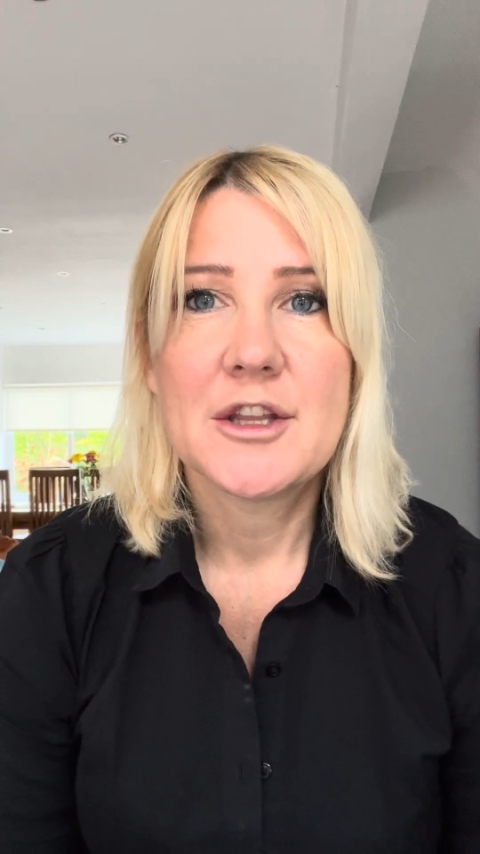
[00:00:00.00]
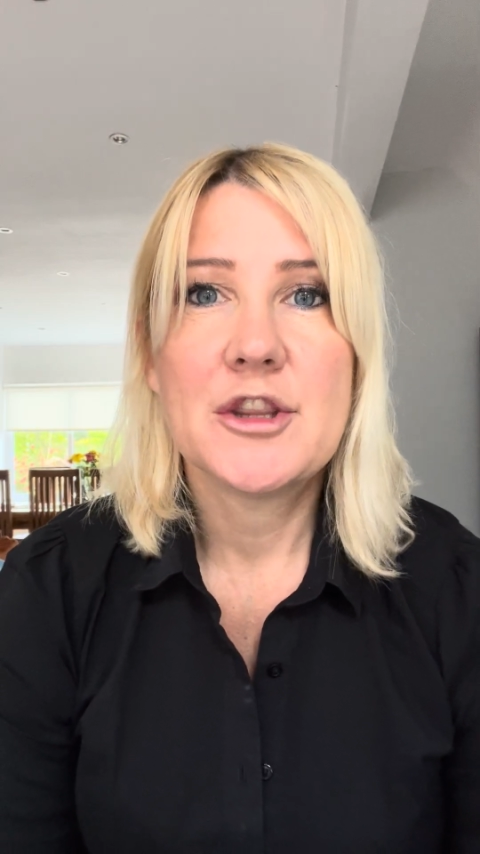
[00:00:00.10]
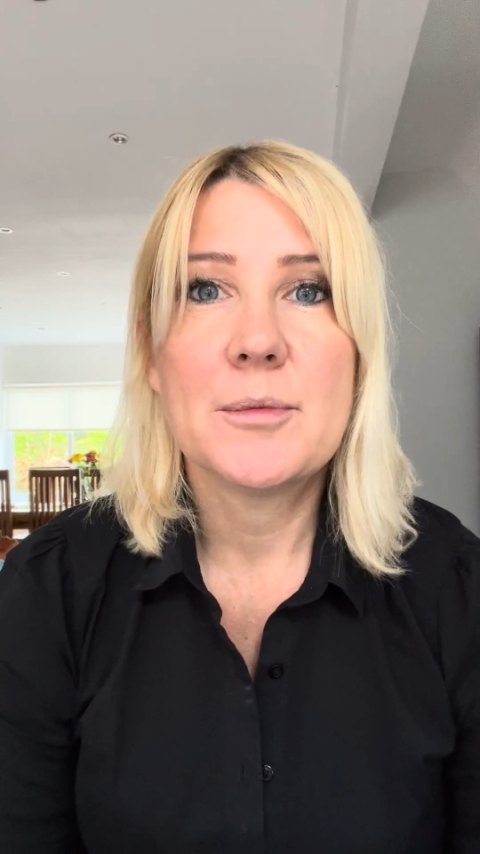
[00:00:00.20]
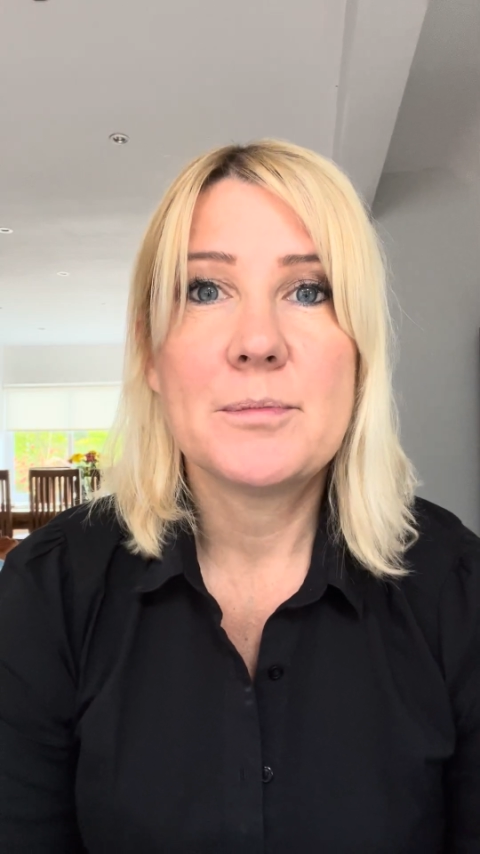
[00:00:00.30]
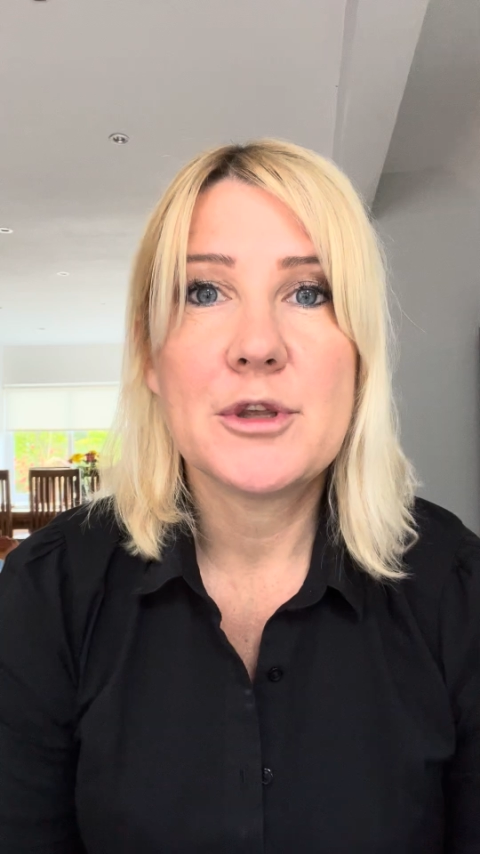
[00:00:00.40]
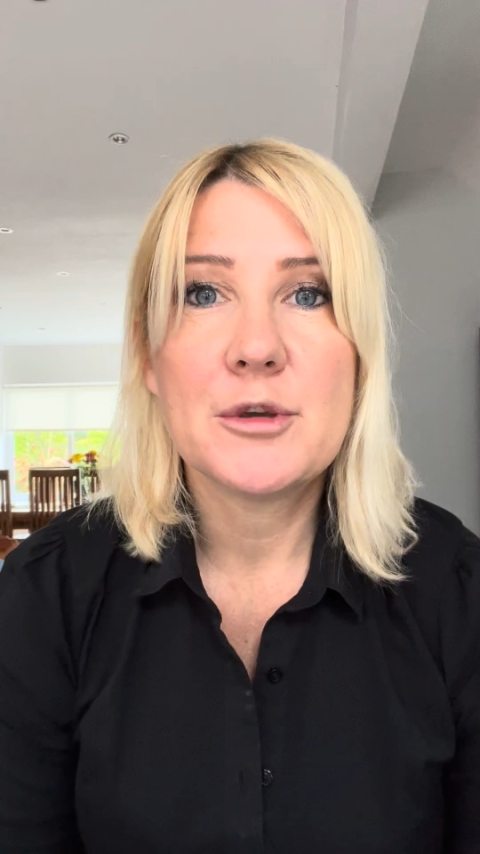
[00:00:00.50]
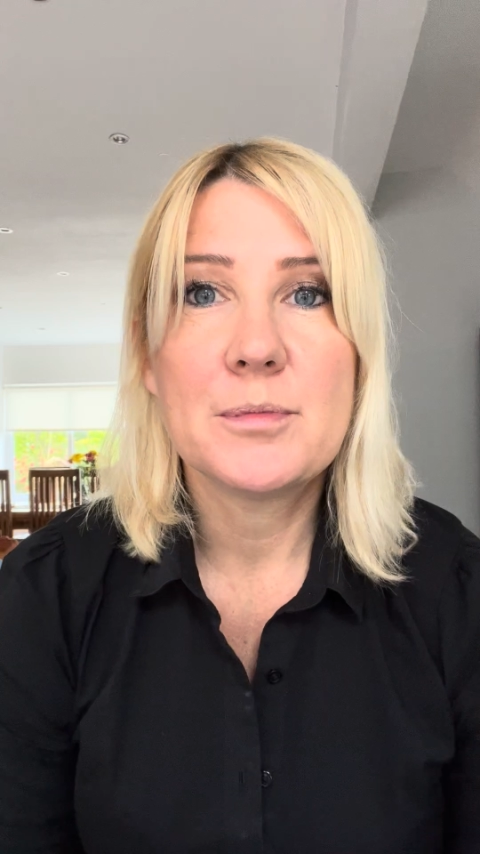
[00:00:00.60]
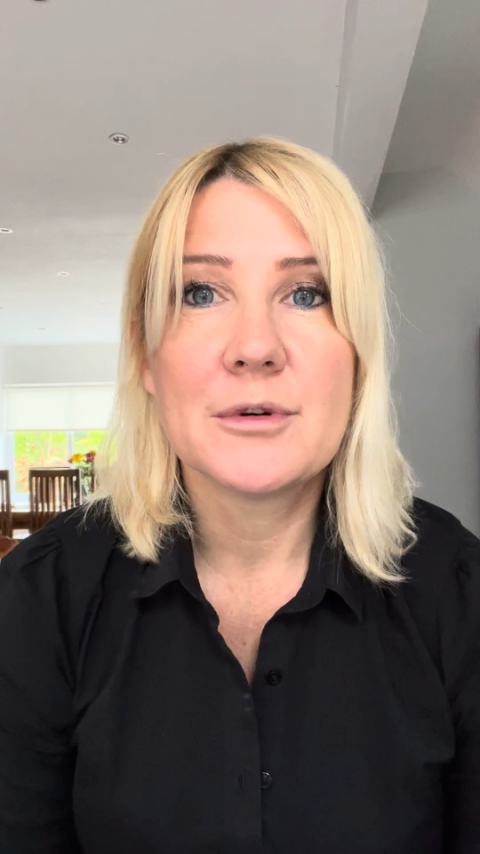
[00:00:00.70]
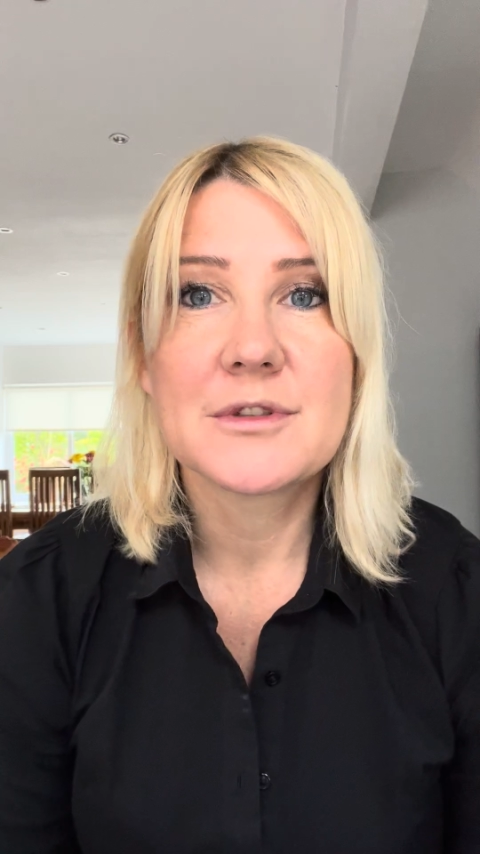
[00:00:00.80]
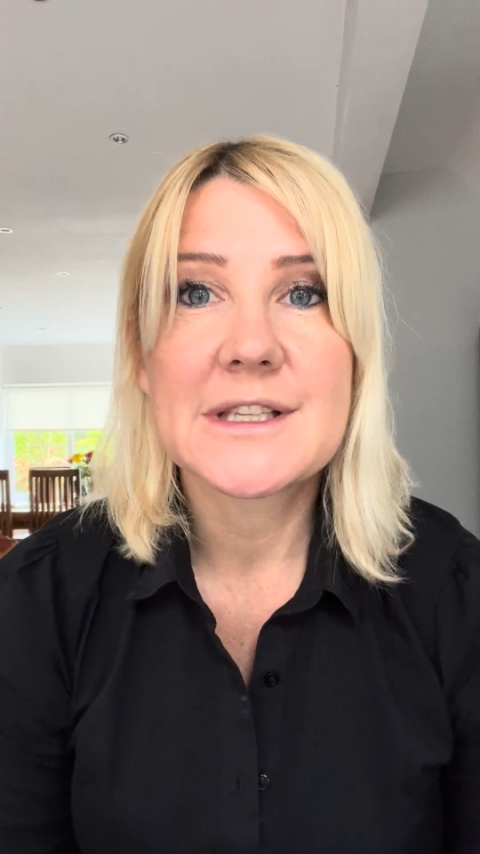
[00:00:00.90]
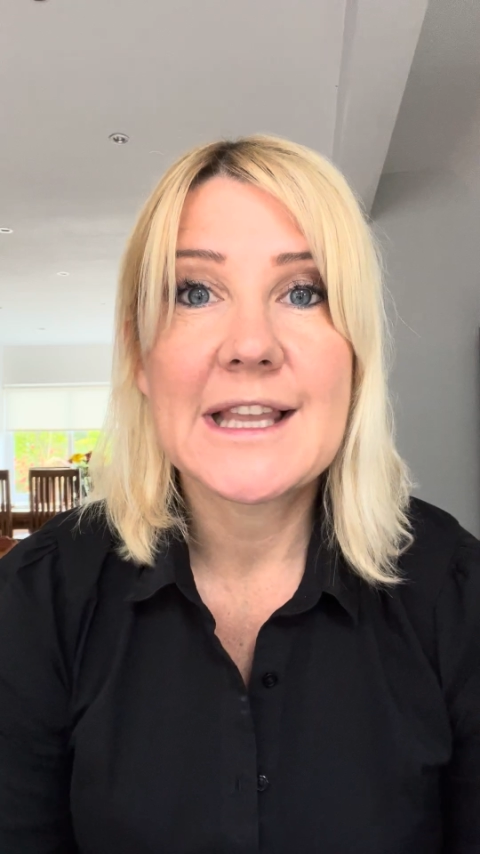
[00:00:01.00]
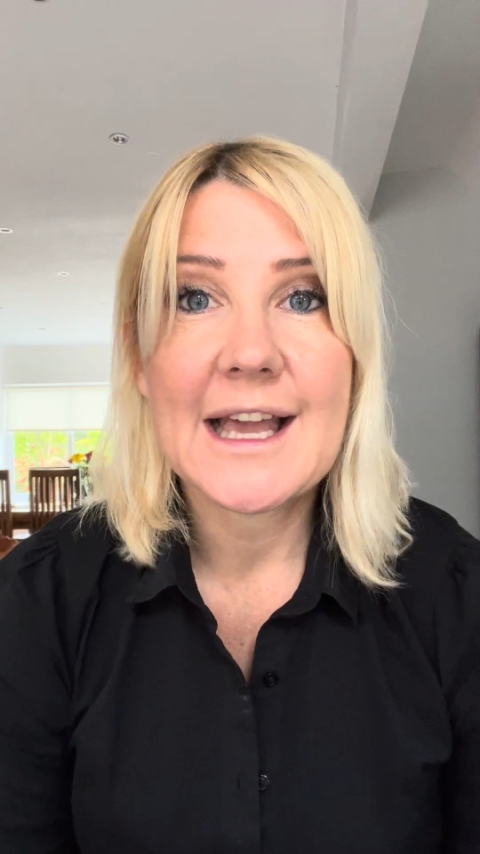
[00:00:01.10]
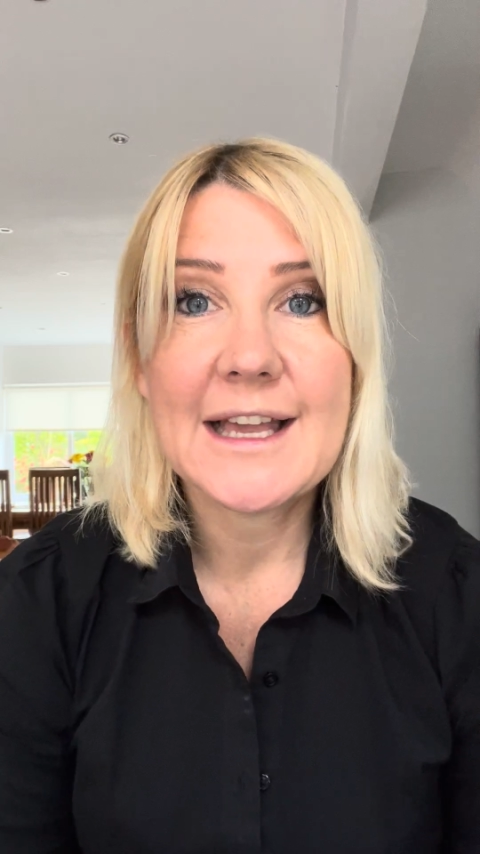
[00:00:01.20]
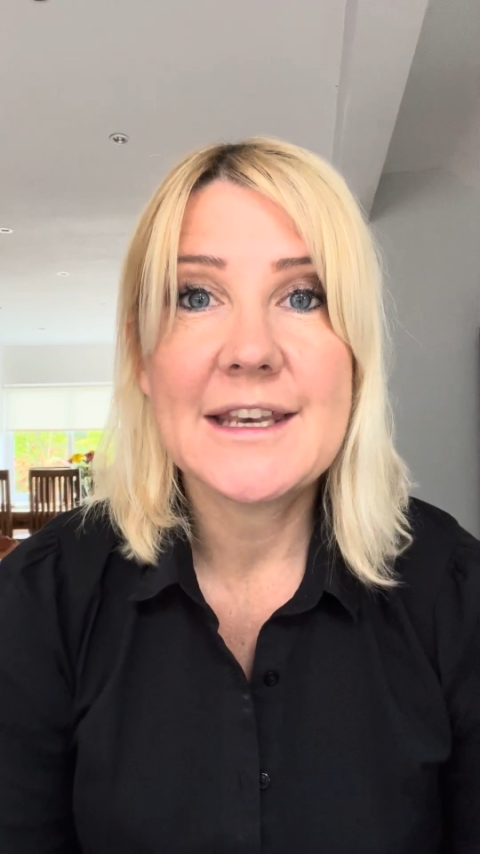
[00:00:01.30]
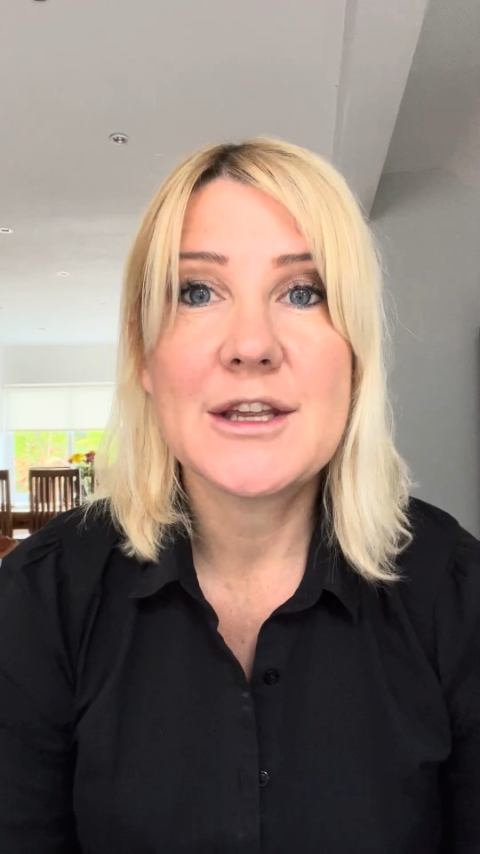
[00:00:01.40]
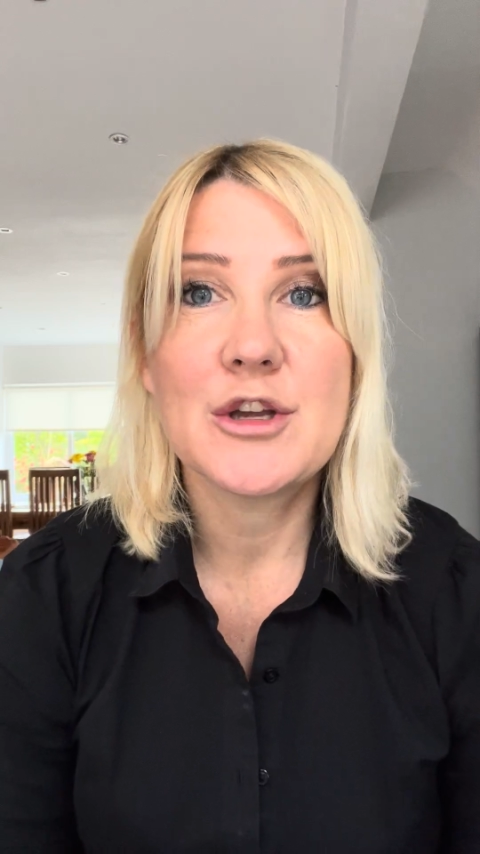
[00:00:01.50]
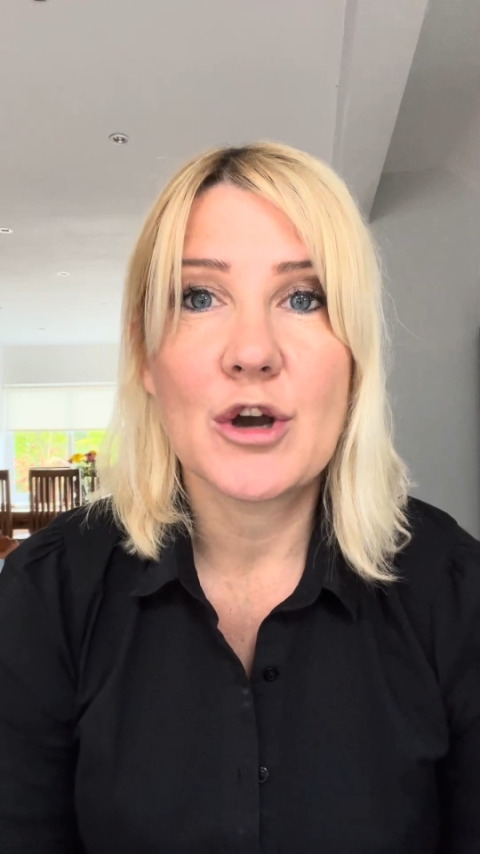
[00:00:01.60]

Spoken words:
the pupil's learning